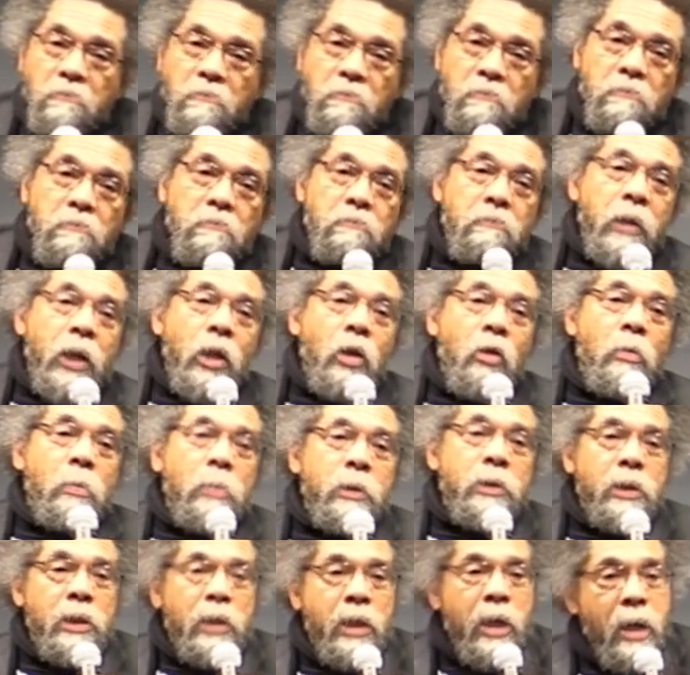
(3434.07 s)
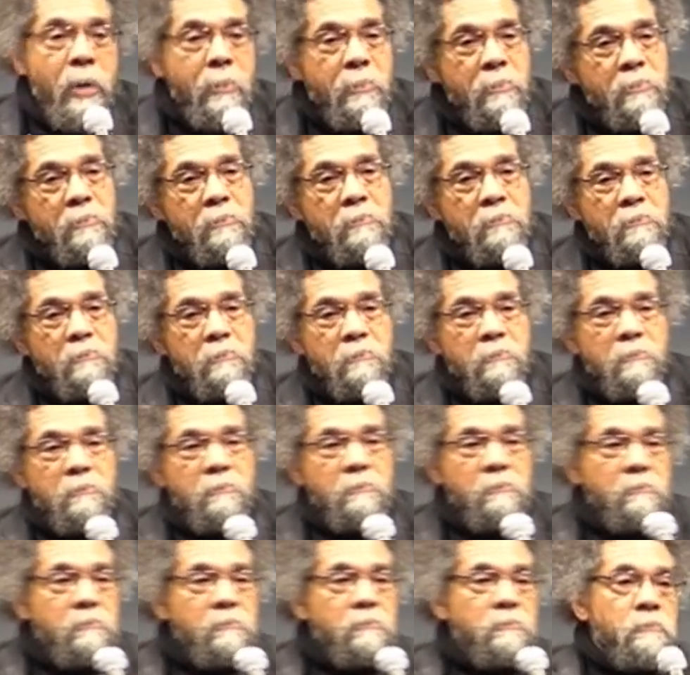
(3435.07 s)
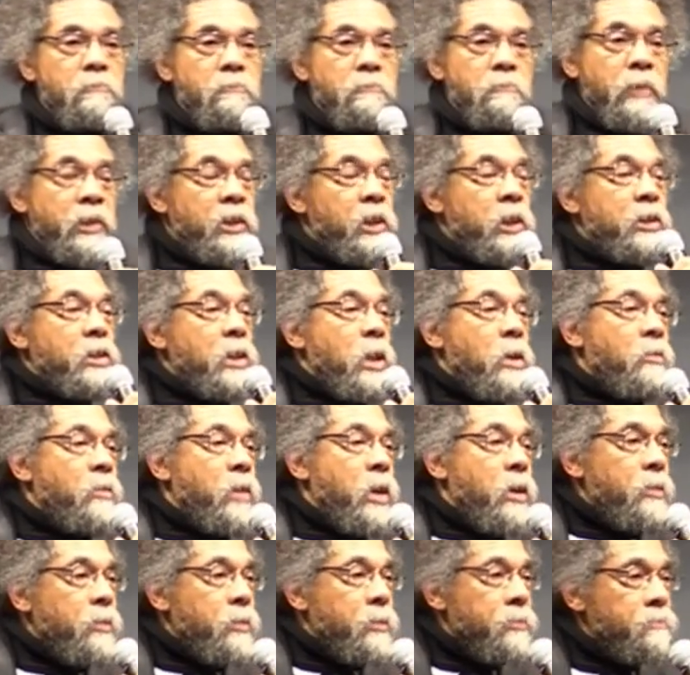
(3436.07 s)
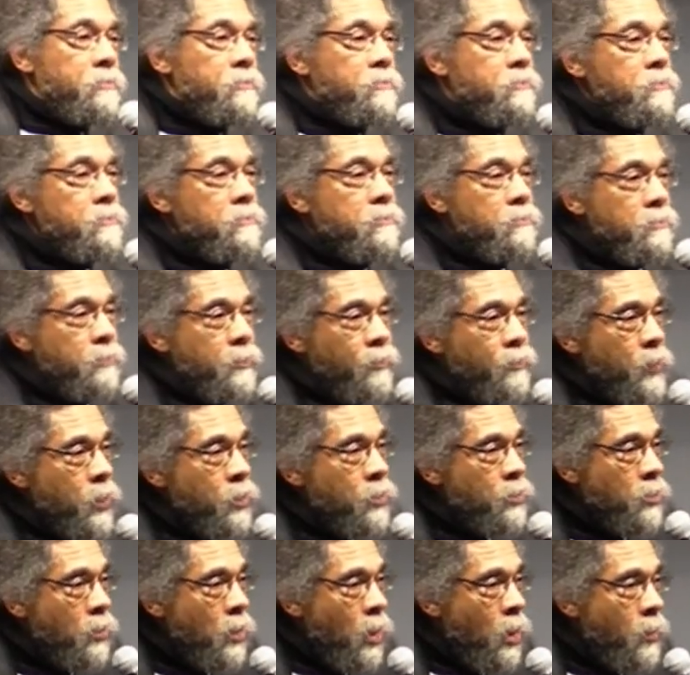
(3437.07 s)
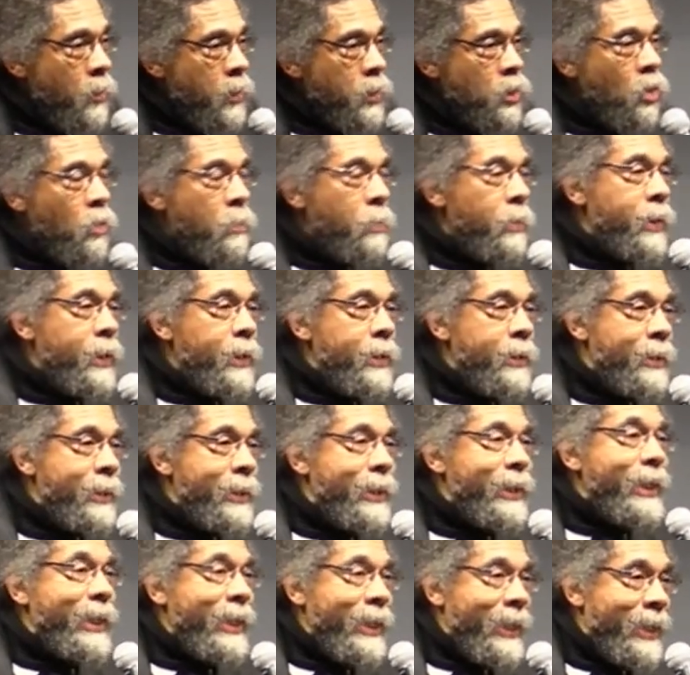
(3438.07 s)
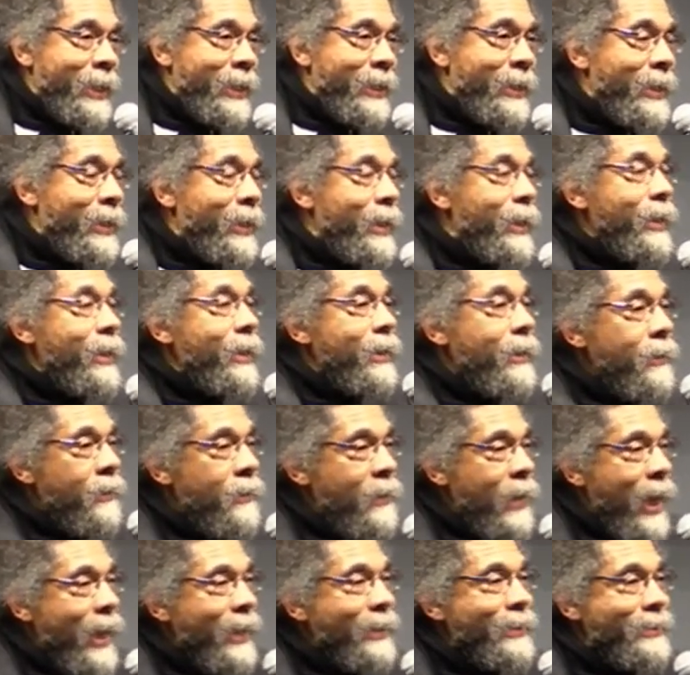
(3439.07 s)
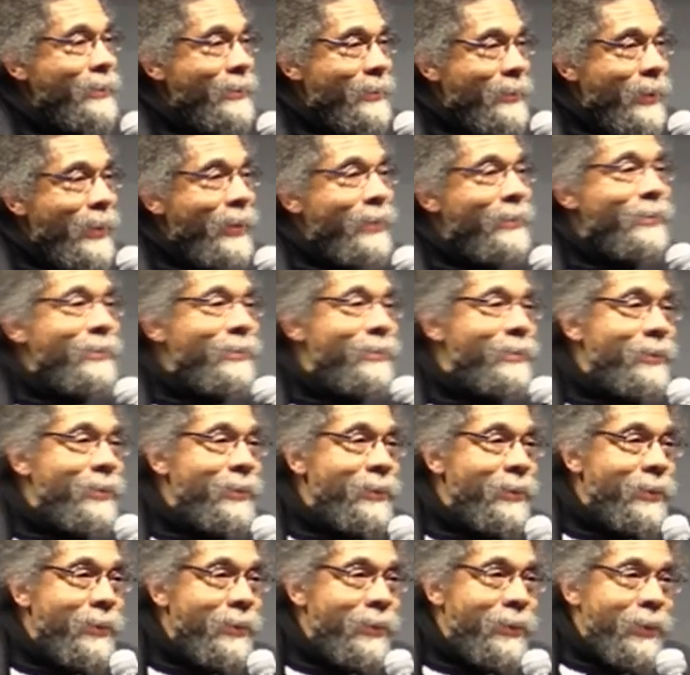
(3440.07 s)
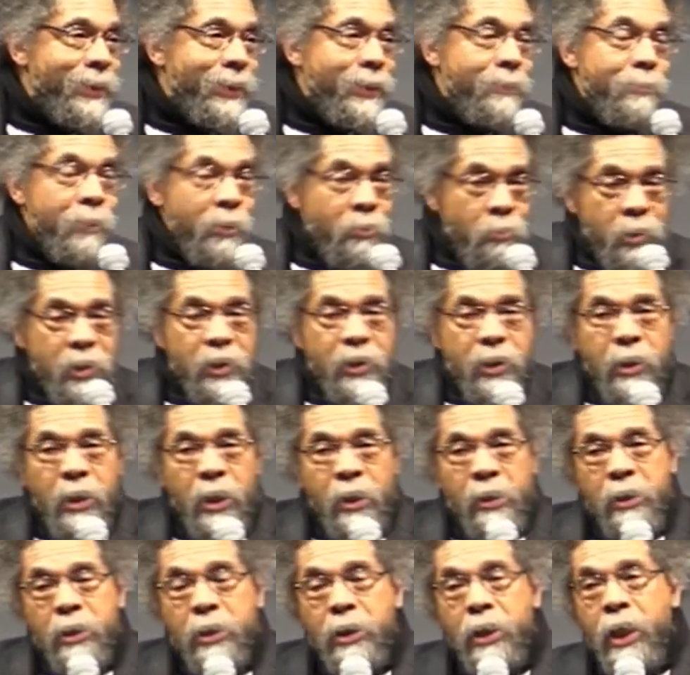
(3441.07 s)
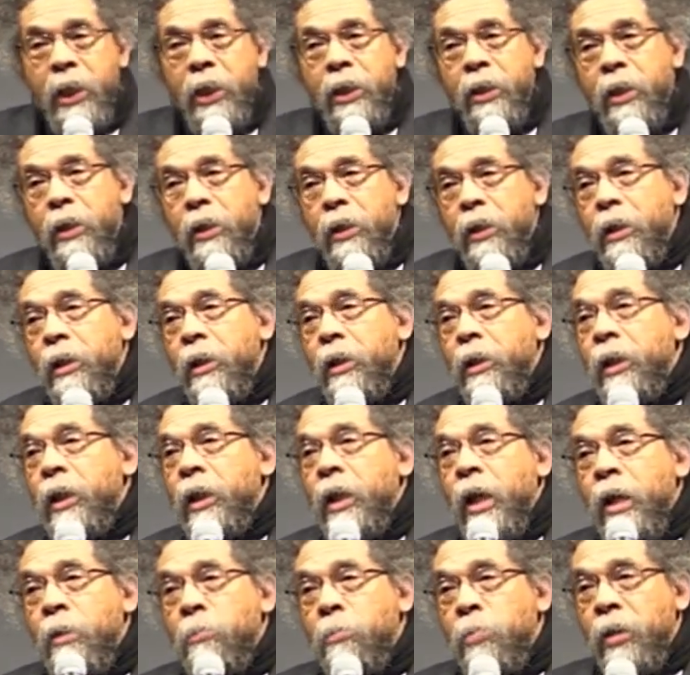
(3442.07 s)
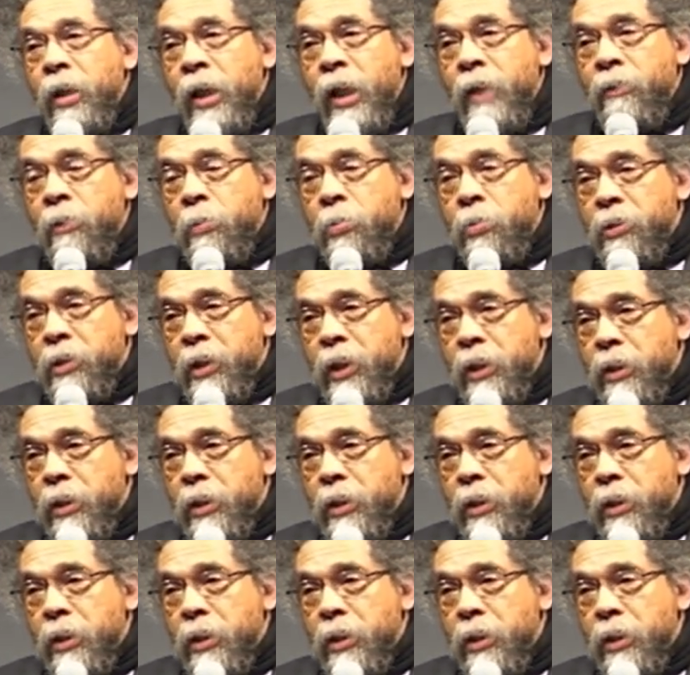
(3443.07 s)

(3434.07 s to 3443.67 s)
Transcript: That opens it up. We just don't know. The future's always open-ended in that sense. But we should understand the unbelievable sense of